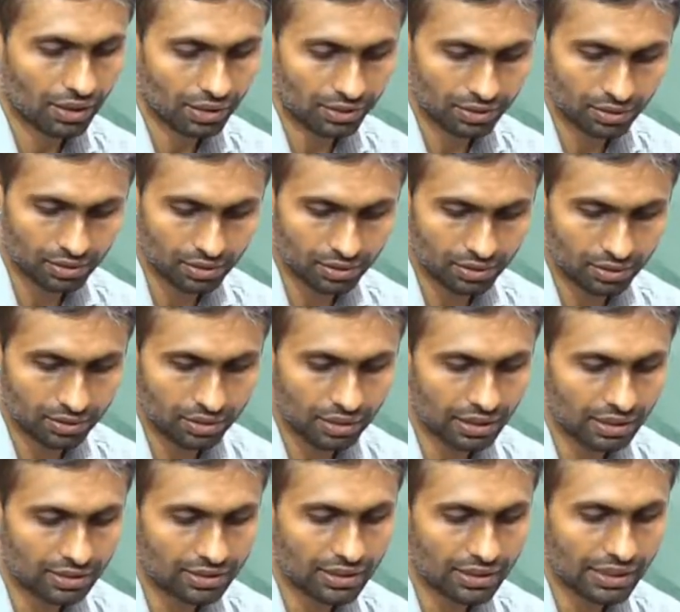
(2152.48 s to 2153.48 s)
Yes.
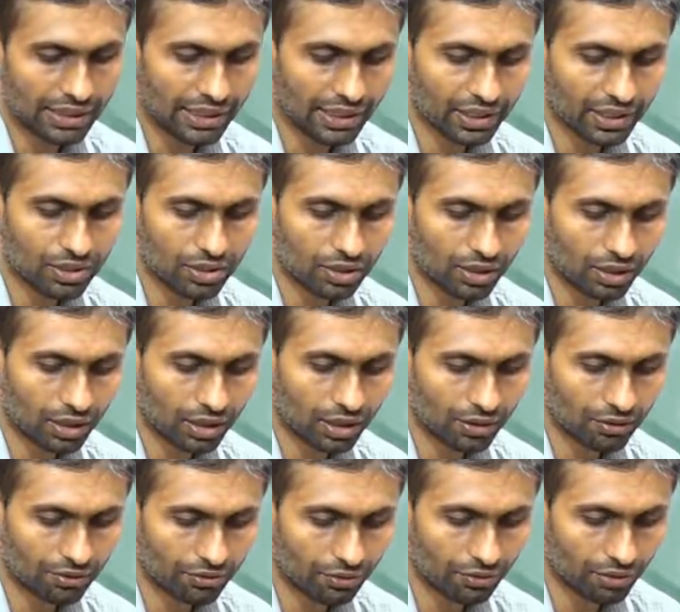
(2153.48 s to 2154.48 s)
Then select
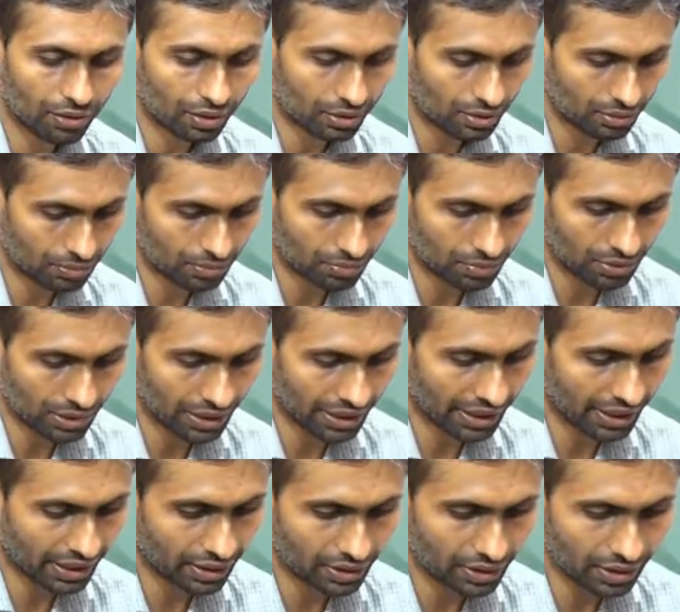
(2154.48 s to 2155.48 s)
star
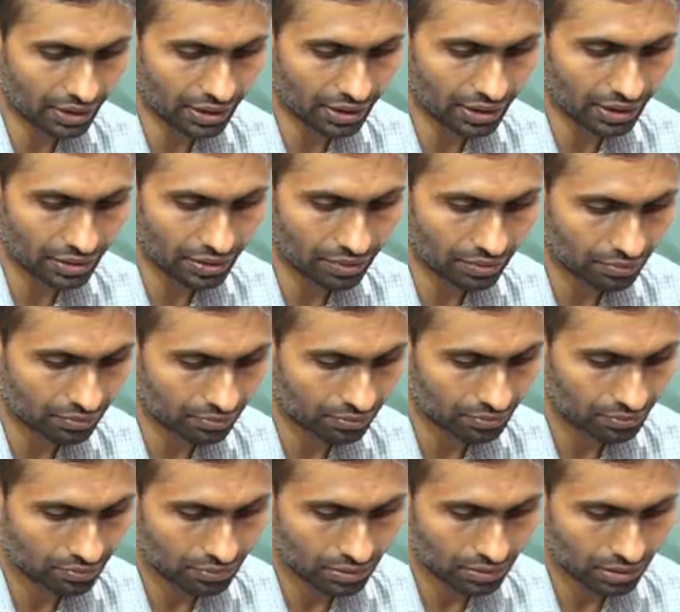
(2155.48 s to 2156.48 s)
from director.
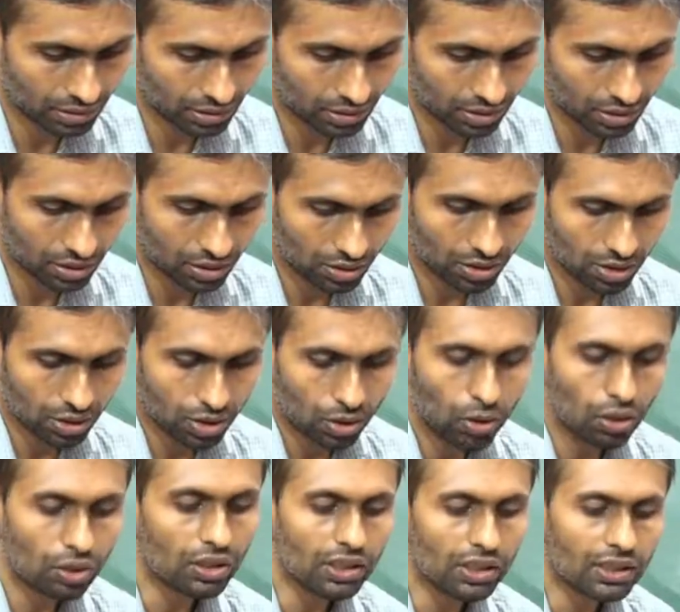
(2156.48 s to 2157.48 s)

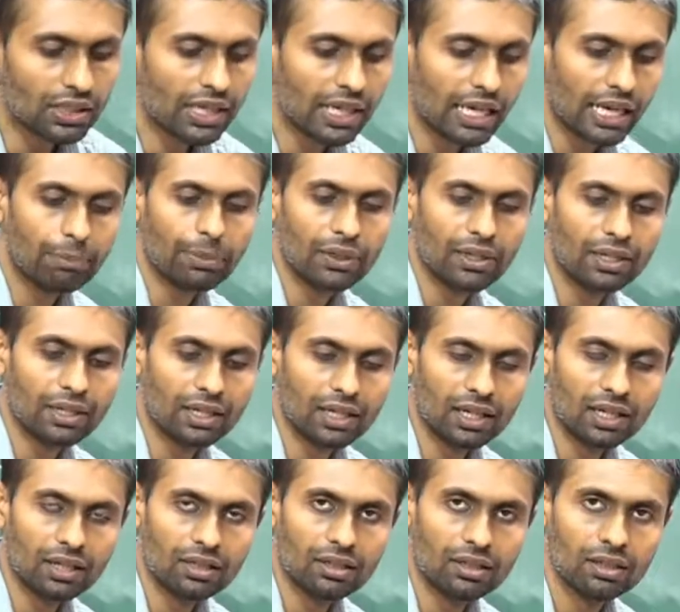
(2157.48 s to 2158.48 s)
Oh, nothing
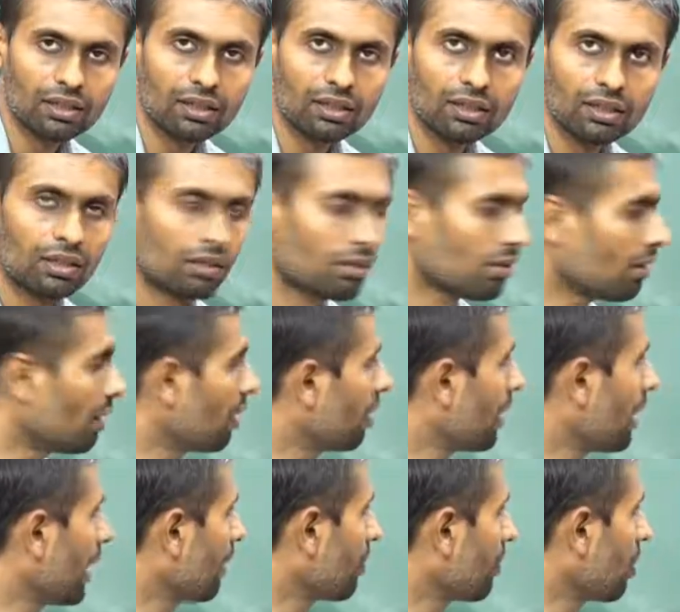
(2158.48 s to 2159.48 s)
happened,
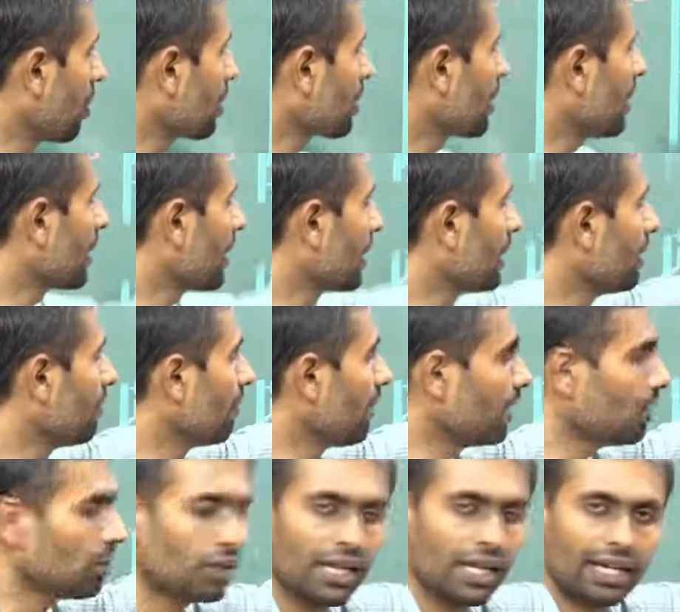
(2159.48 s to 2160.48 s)
I have not got
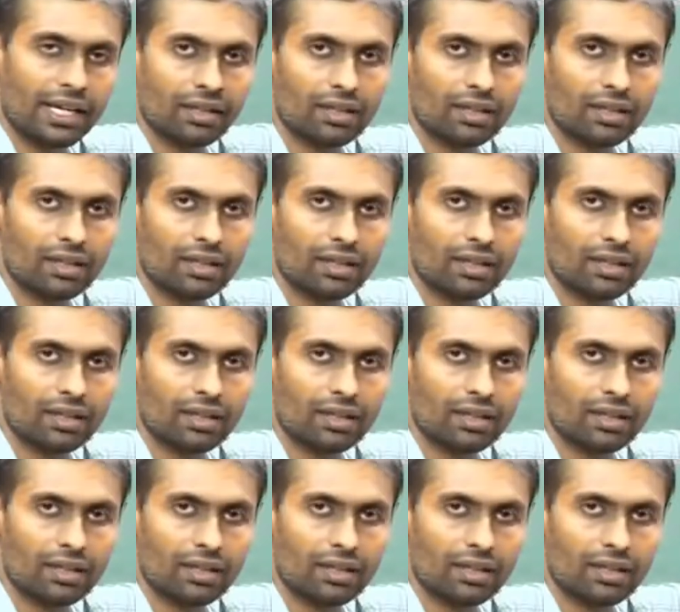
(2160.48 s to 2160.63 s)
any value